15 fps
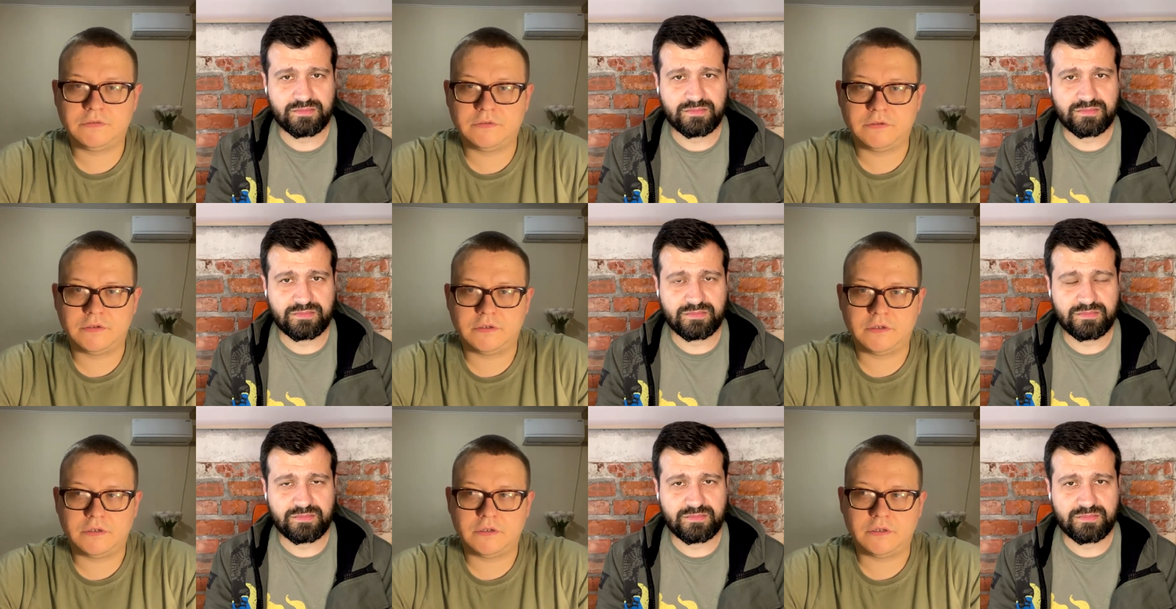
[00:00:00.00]

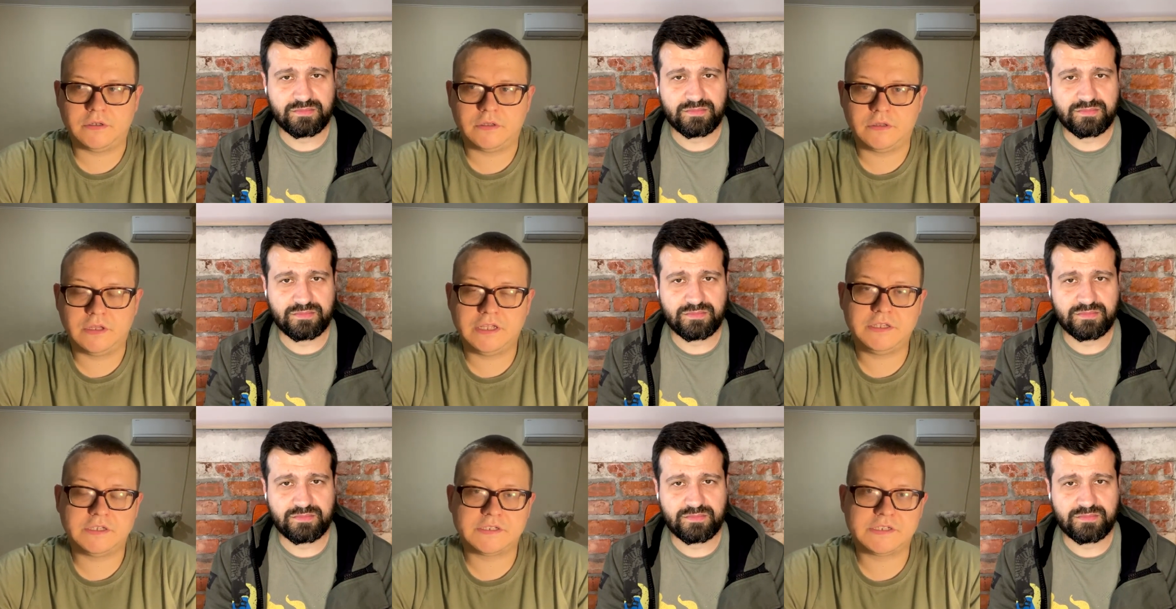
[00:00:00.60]
Speaker 1: uh,
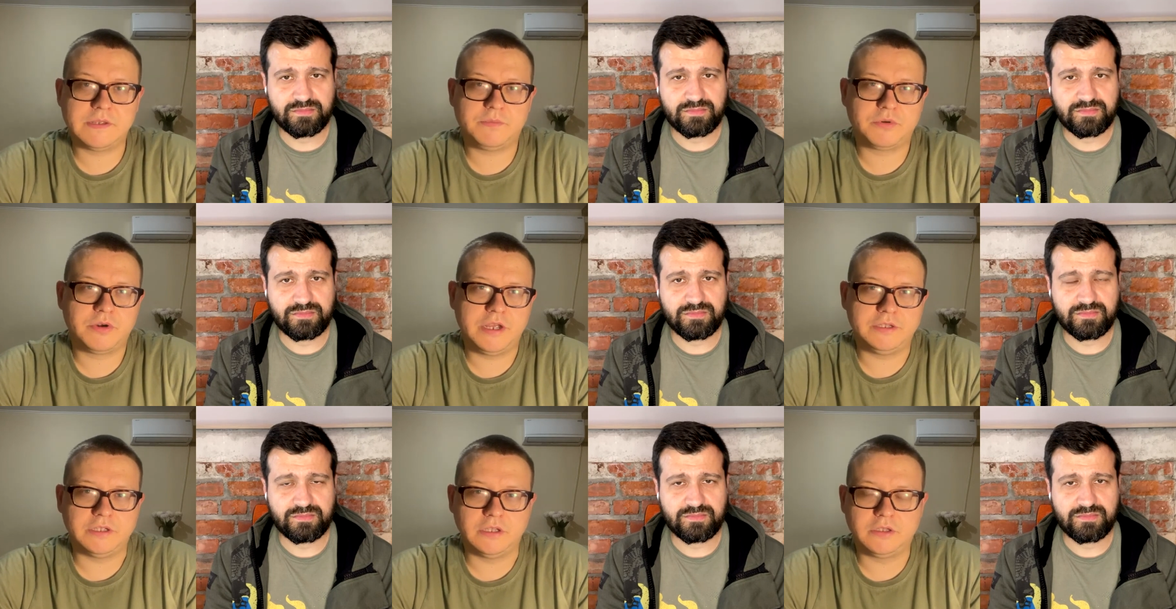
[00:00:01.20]
let us
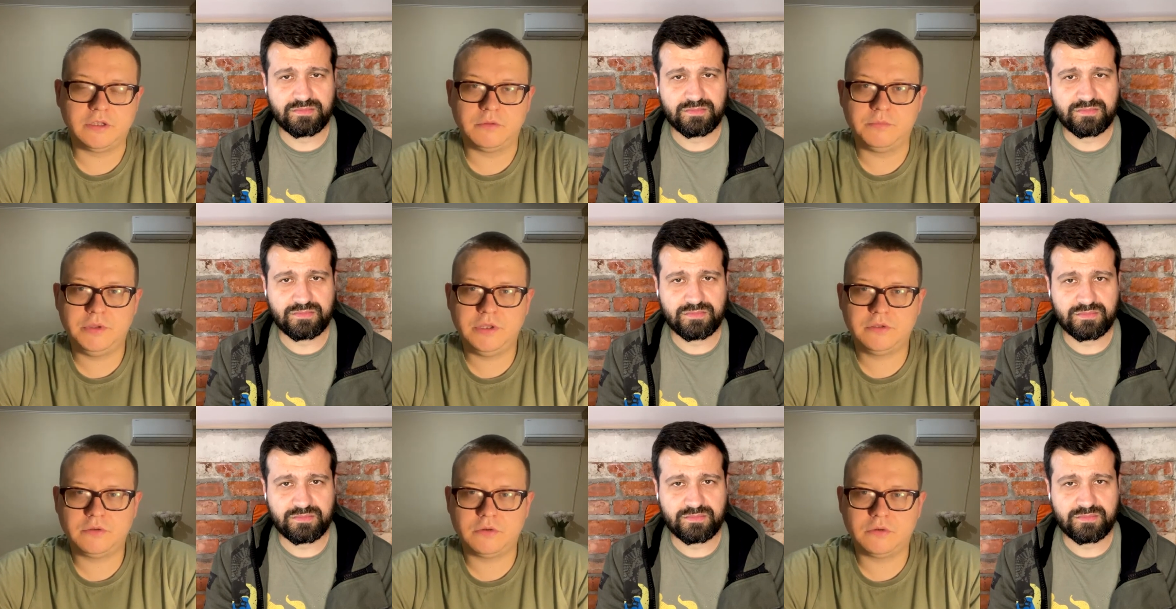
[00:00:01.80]
separate a little
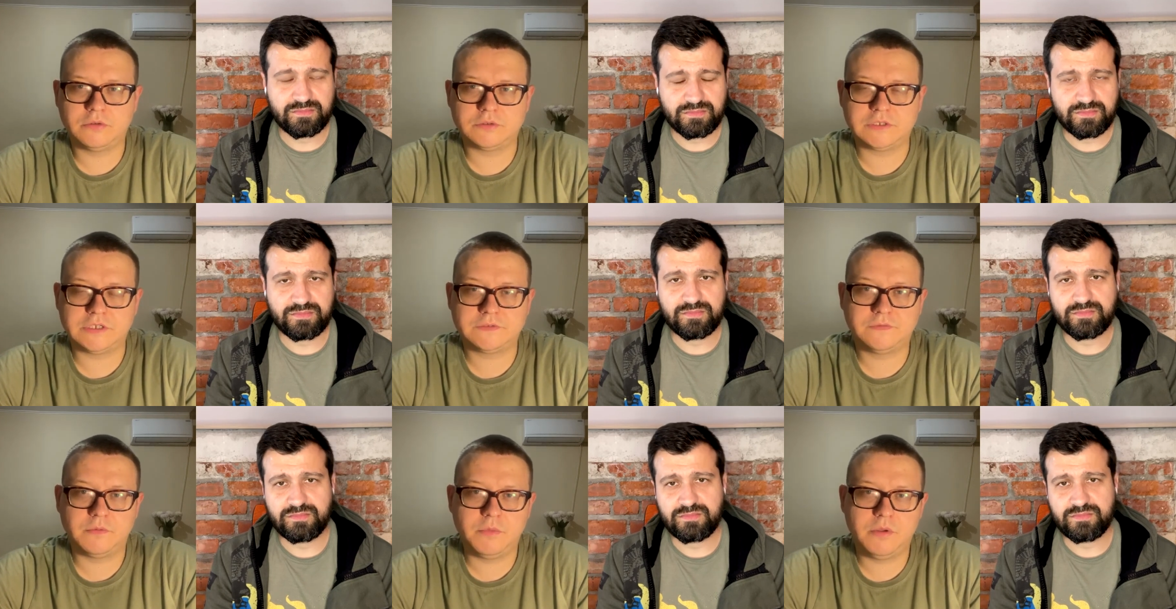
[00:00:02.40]
bit because
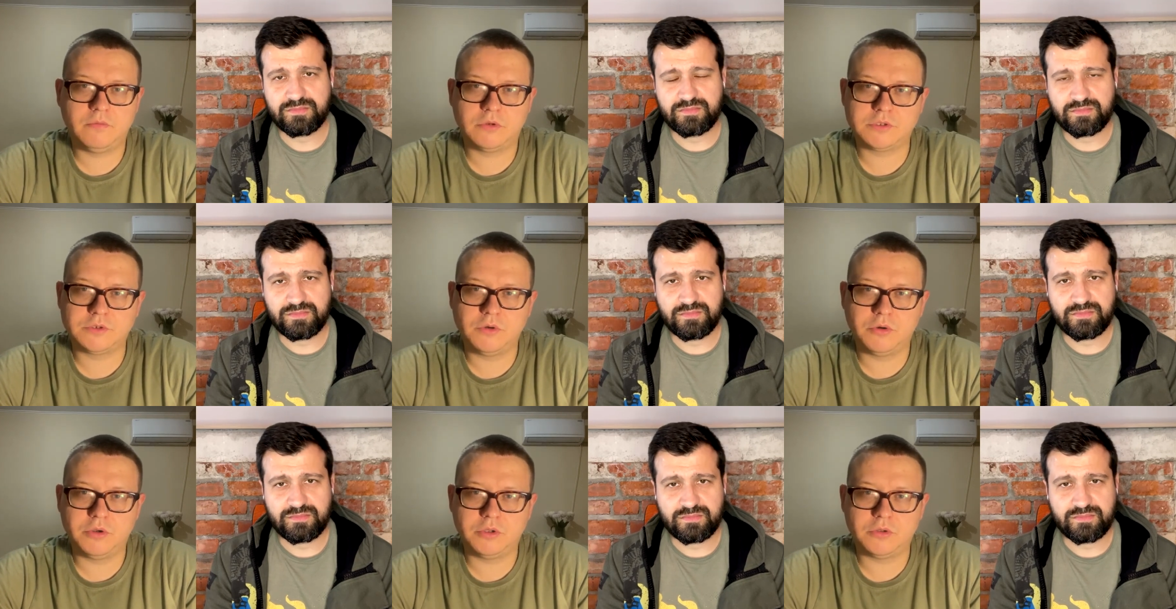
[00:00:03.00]
as for me what's
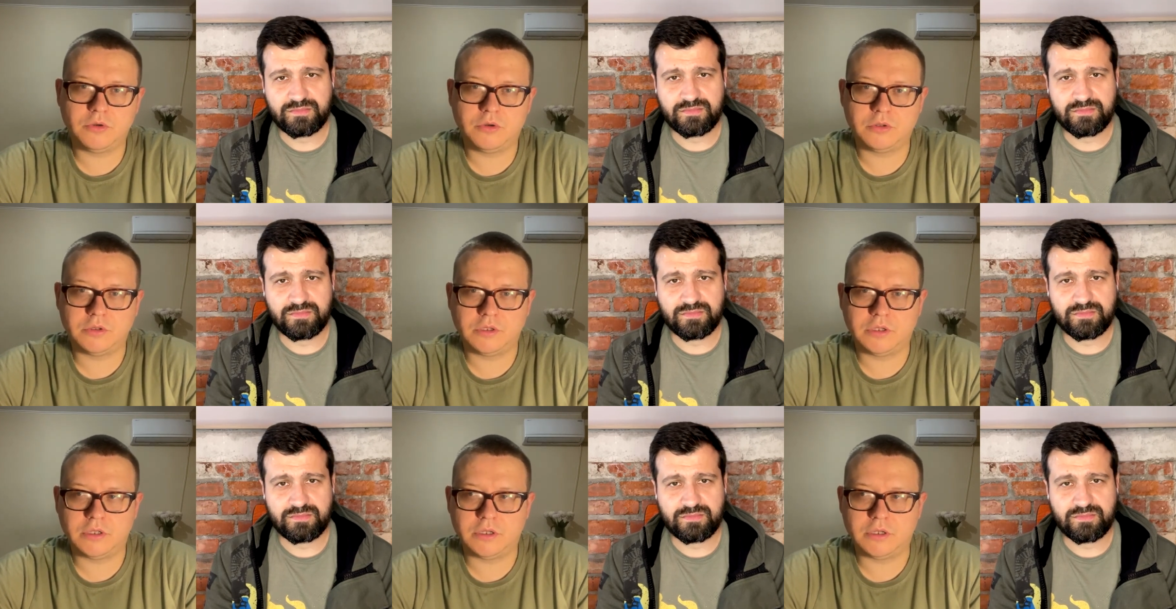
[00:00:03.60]
going
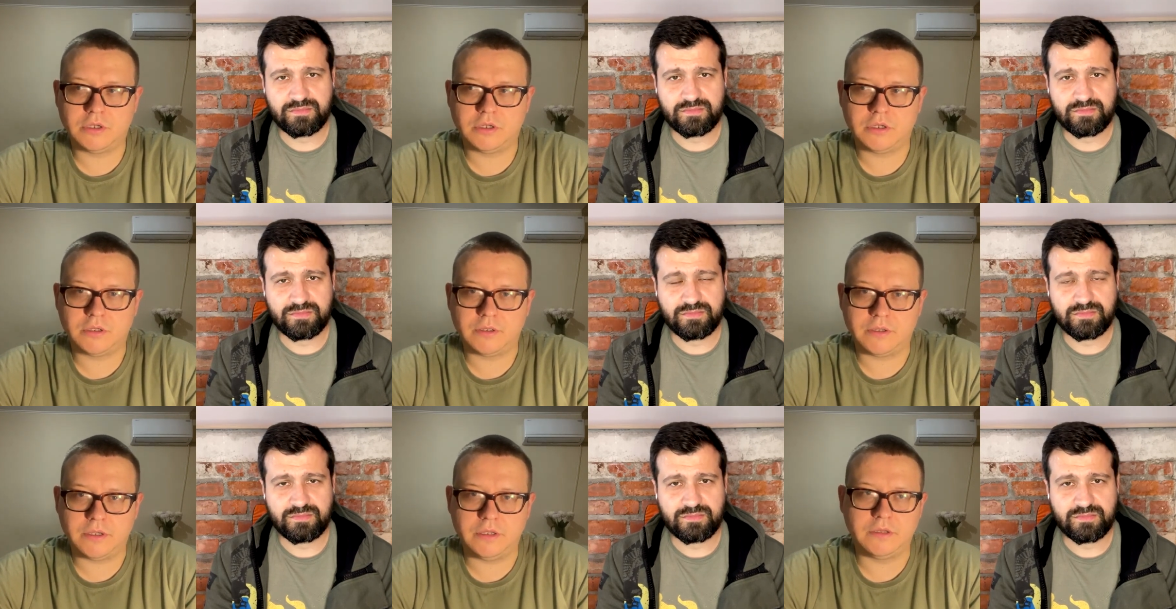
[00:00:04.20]
on
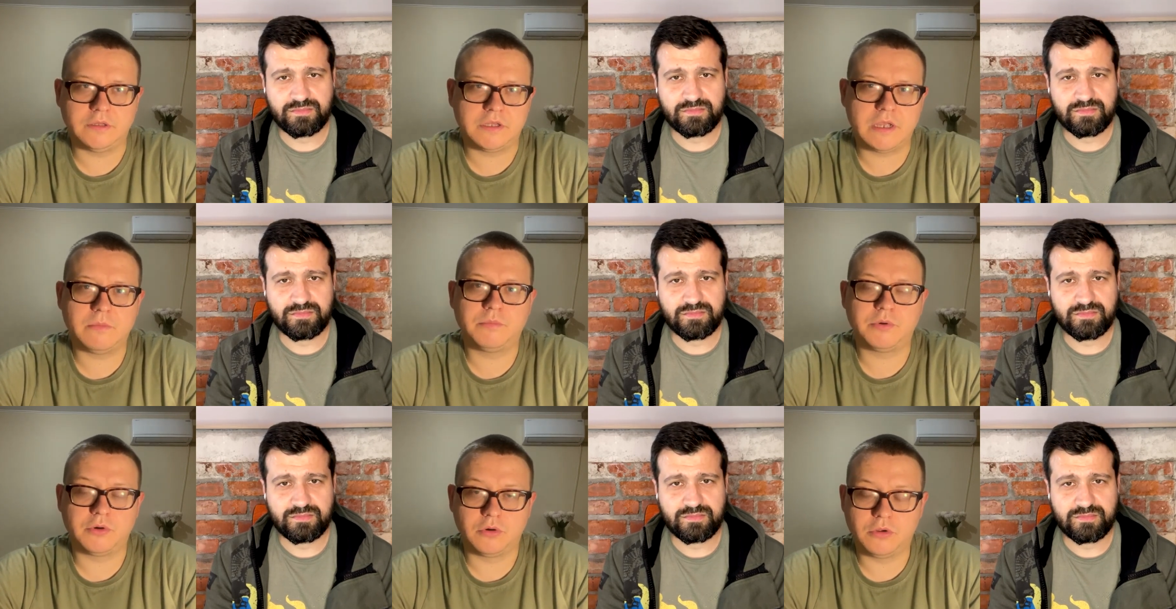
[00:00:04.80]
uh, in
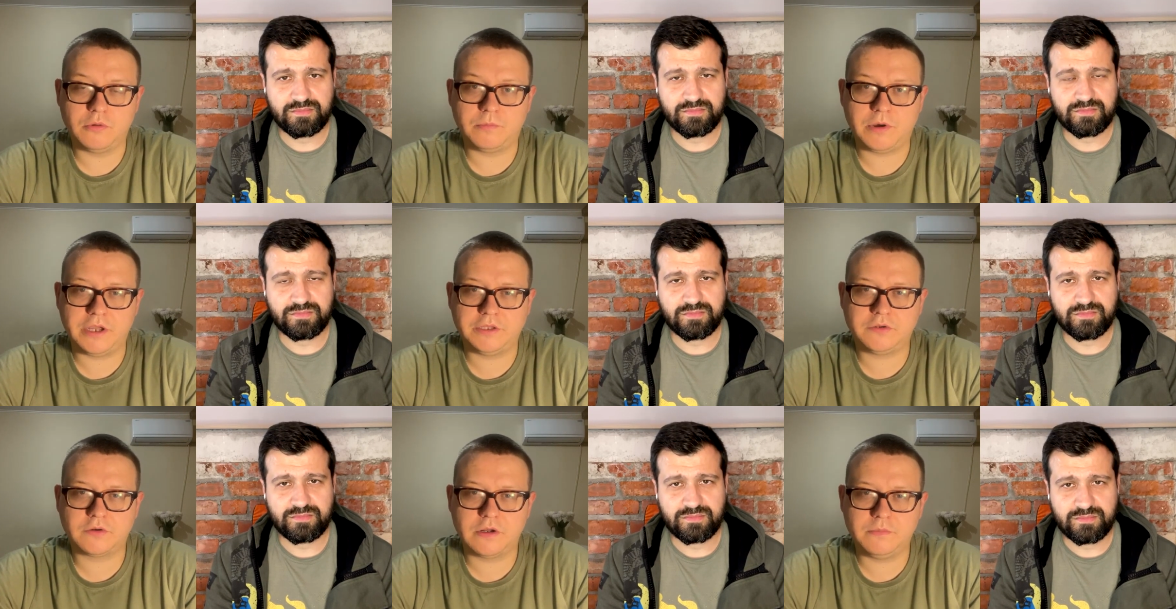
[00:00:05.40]
temporary
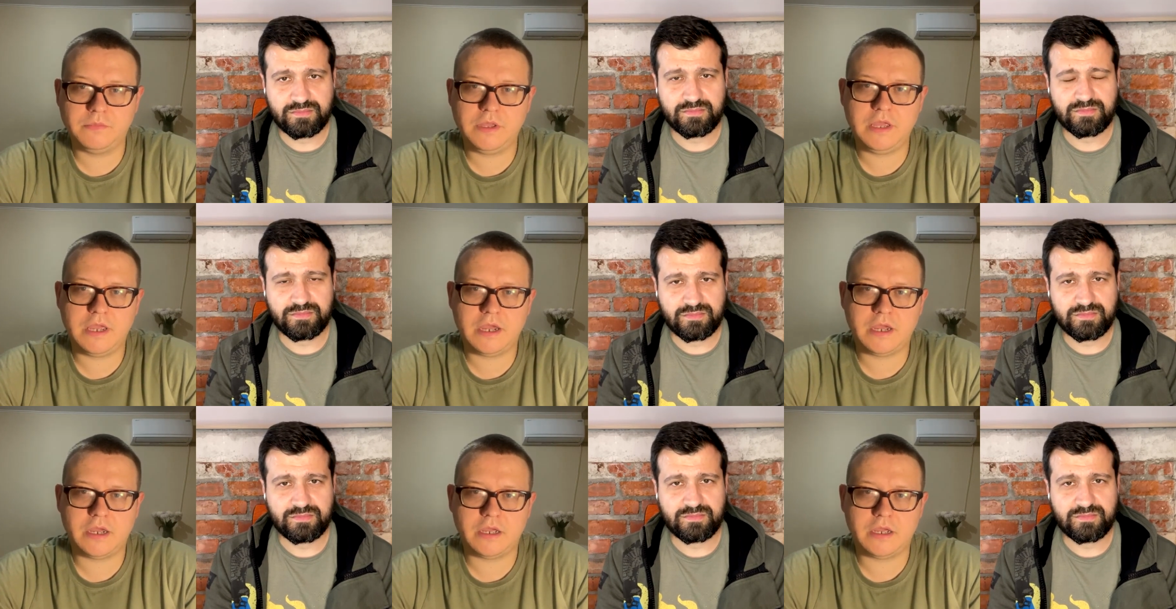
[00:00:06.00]
occupied Crimea